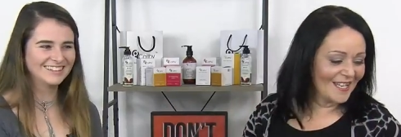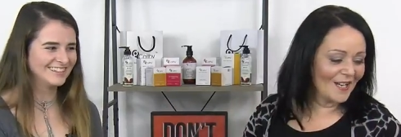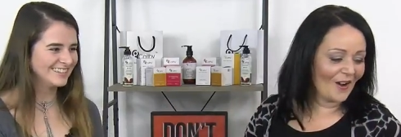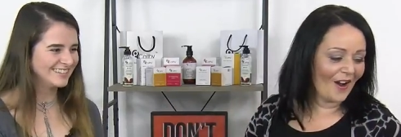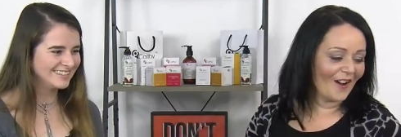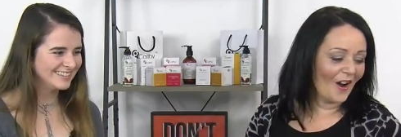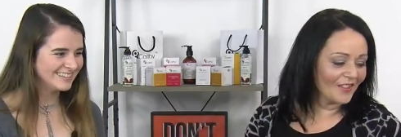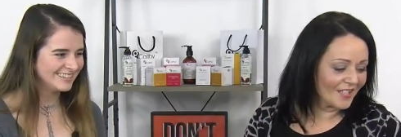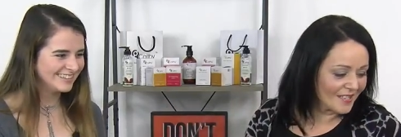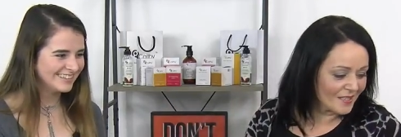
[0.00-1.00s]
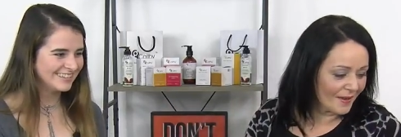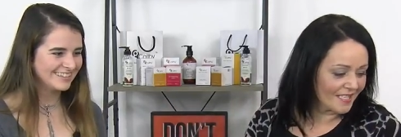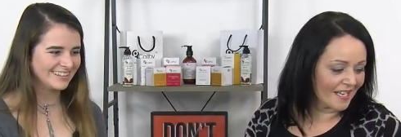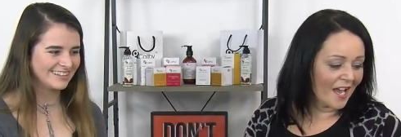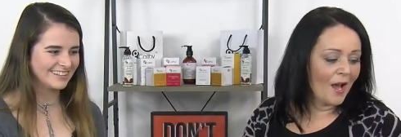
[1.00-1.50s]
Speaker 1: there you go. Oh, this is
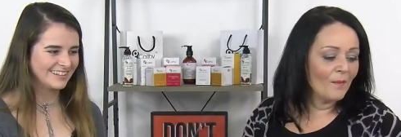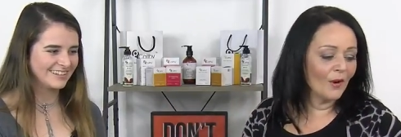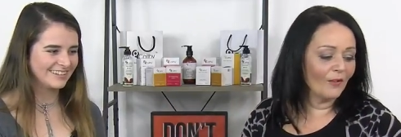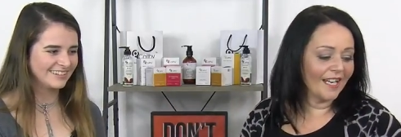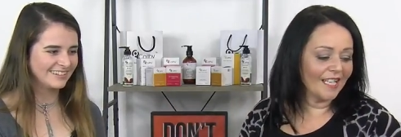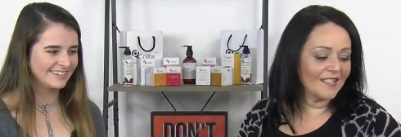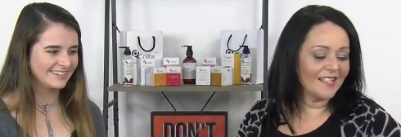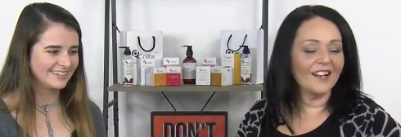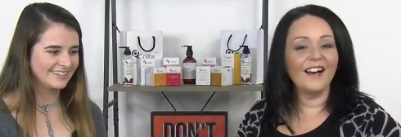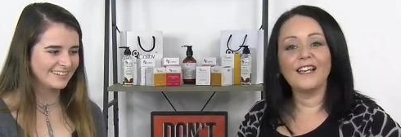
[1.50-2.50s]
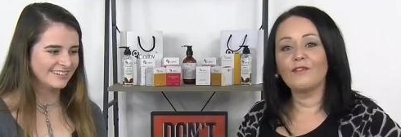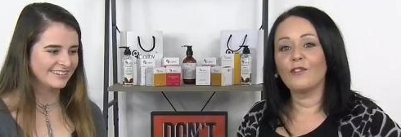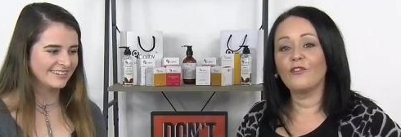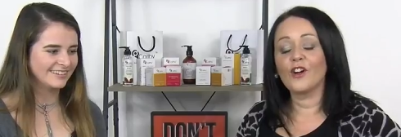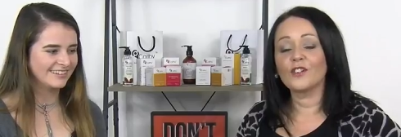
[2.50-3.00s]
amazing. Maria said, "I love the
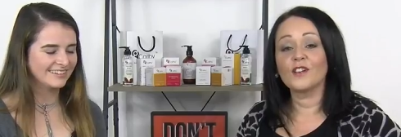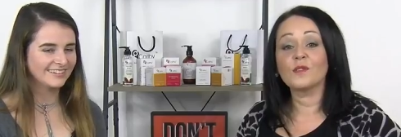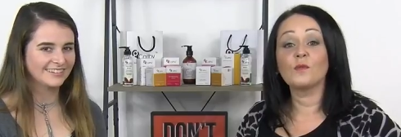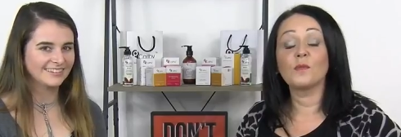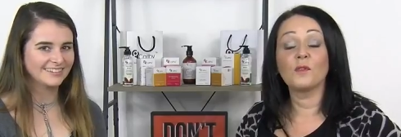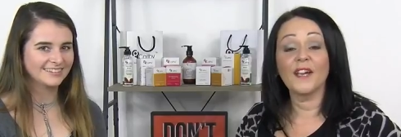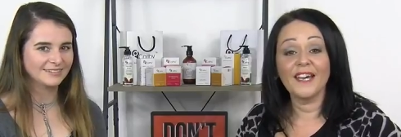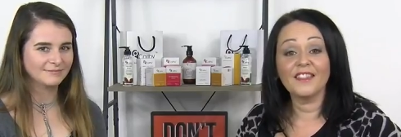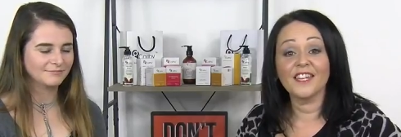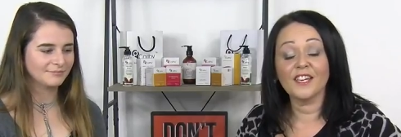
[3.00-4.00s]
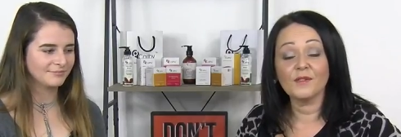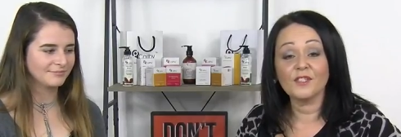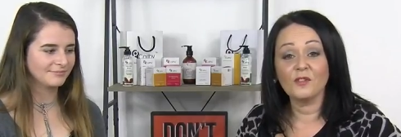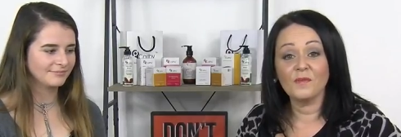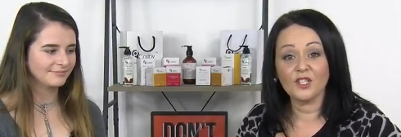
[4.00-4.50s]
photos." Well, Maria, thank you
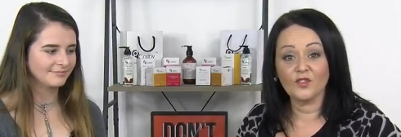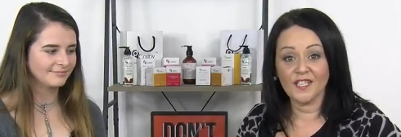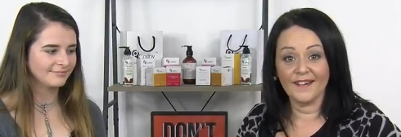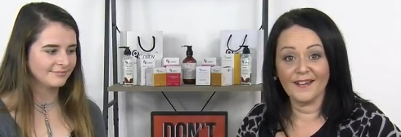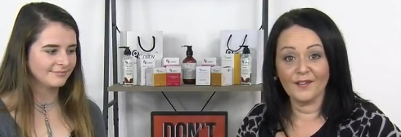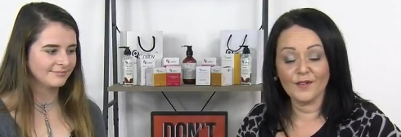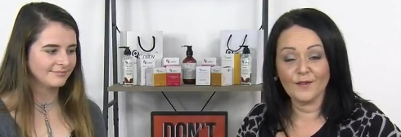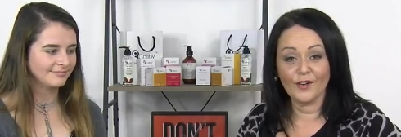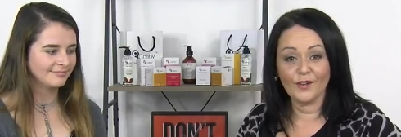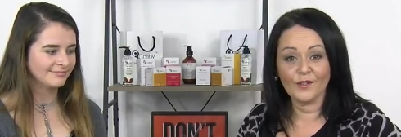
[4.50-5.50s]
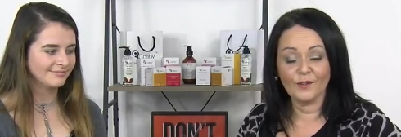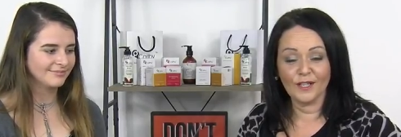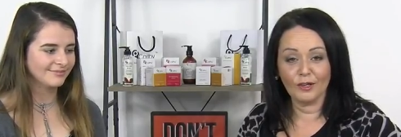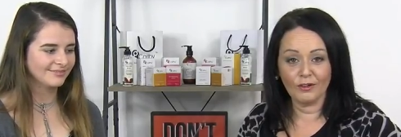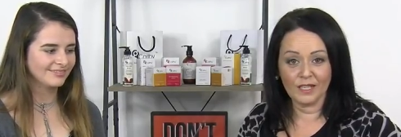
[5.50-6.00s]
so much for taking those photos. You're an
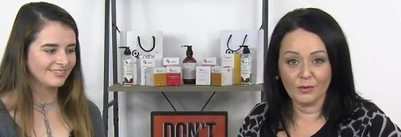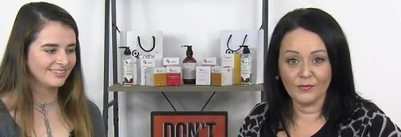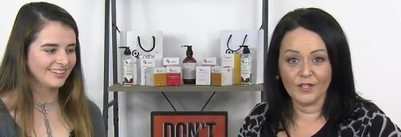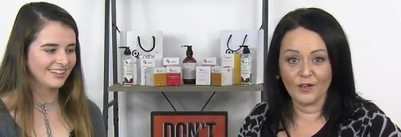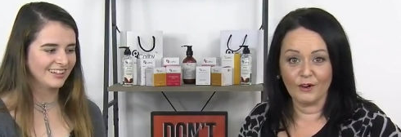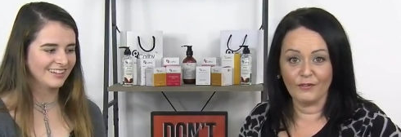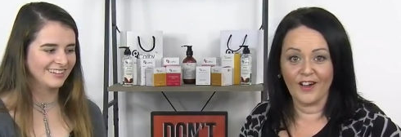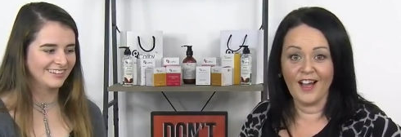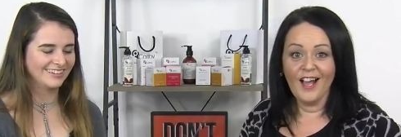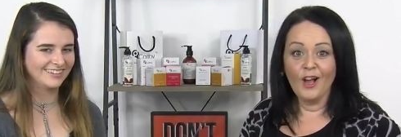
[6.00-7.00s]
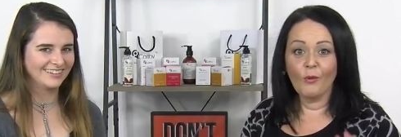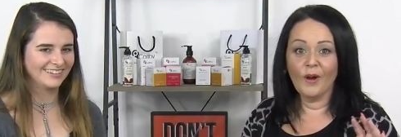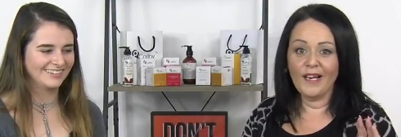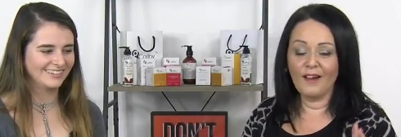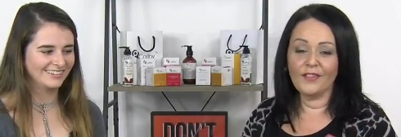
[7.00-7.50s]
incredible photographer.
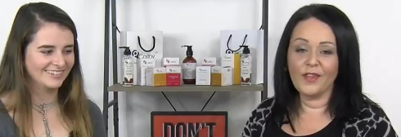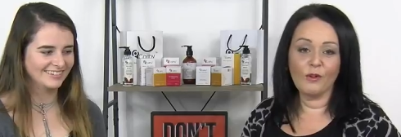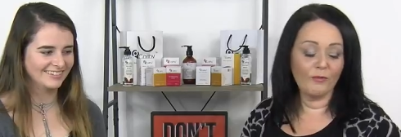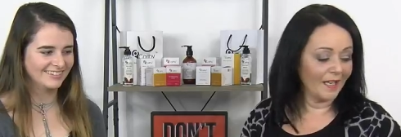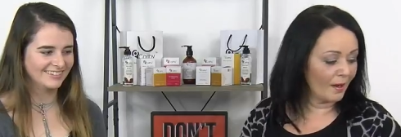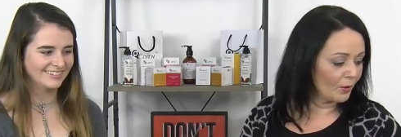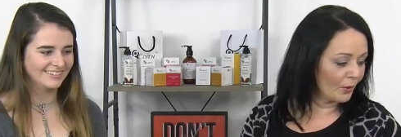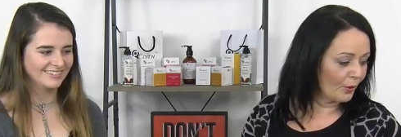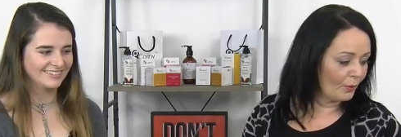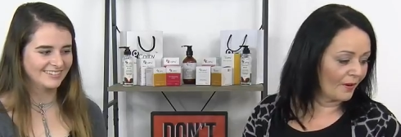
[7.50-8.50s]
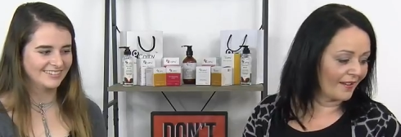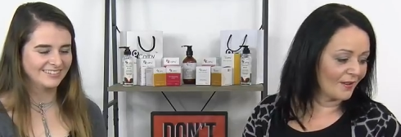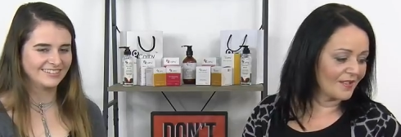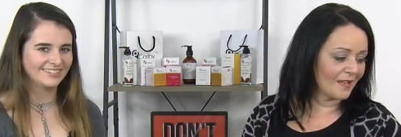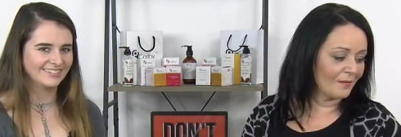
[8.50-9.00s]
We love that we've been able to incorporate
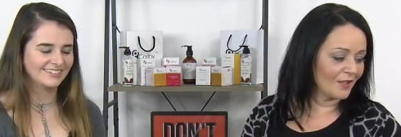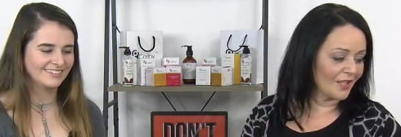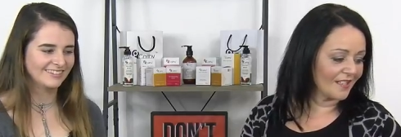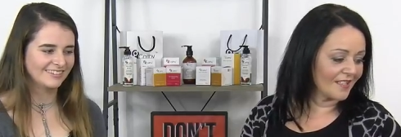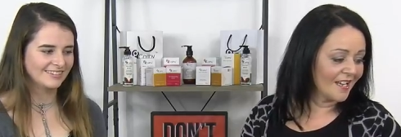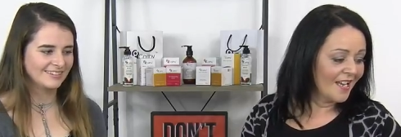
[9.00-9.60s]
those images.